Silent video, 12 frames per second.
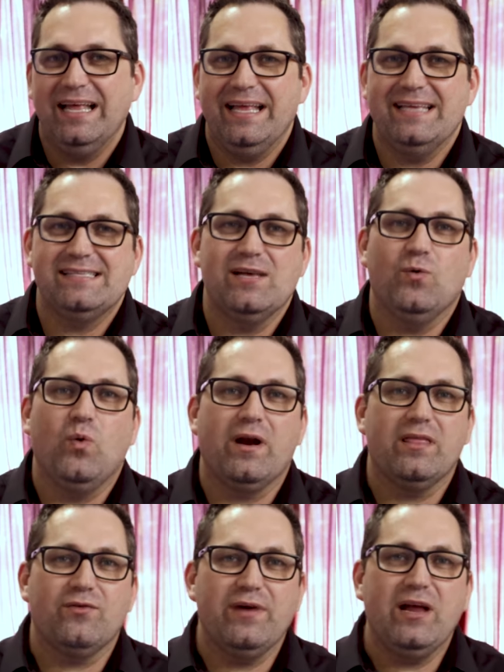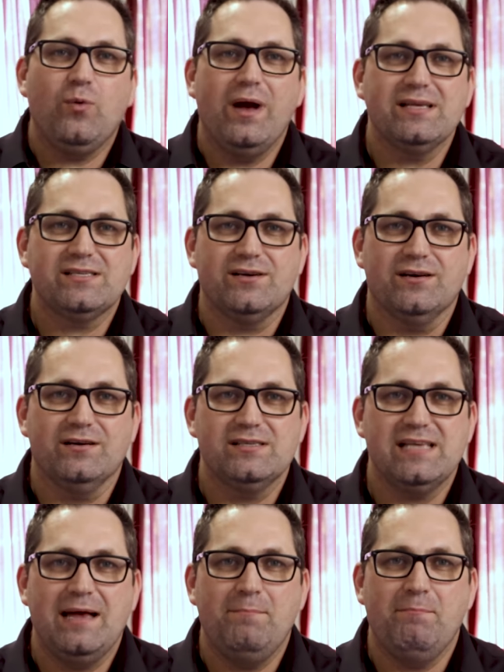is that one of the
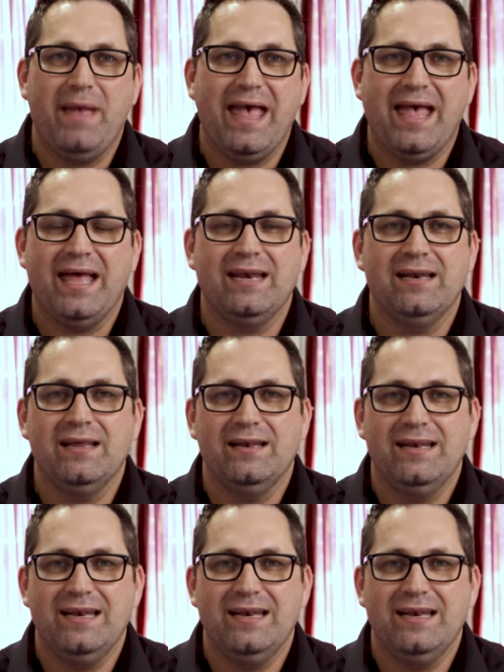requesters, a man,